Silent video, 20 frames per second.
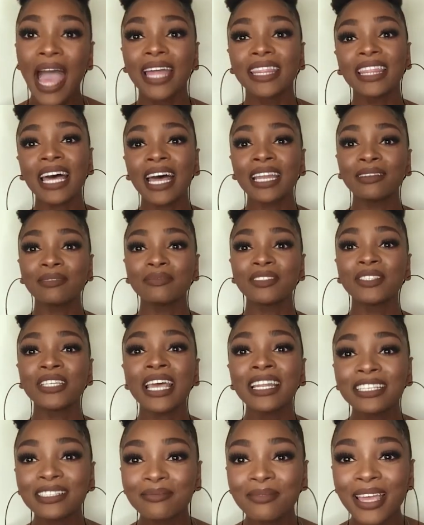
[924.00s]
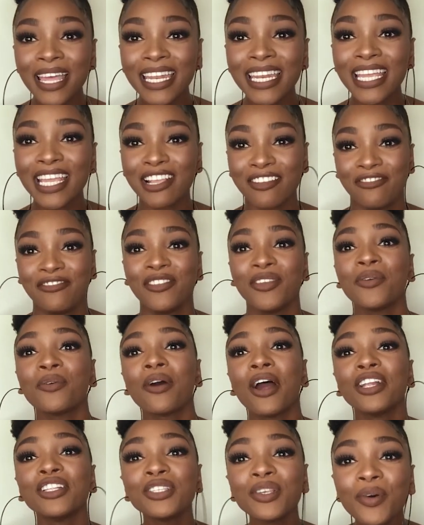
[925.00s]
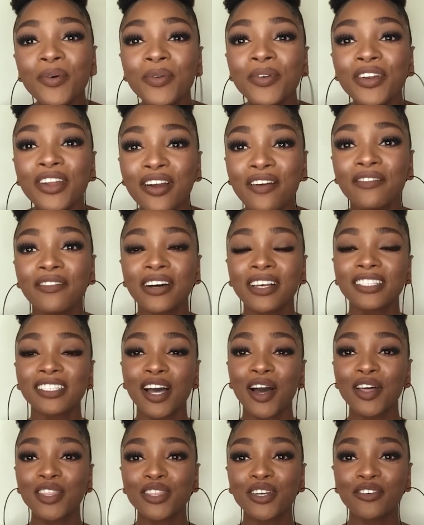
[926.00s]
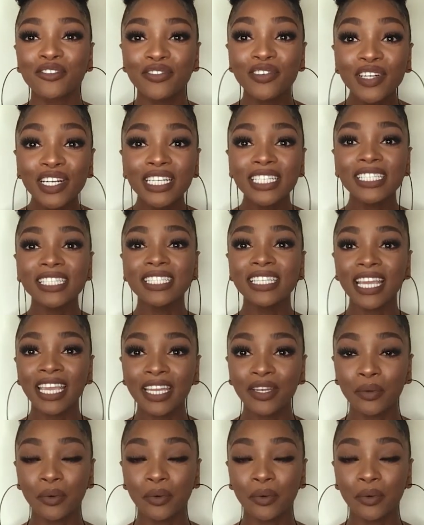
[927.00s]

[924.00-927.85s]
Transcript: that, gentlemen, if you are too nervous on the first date,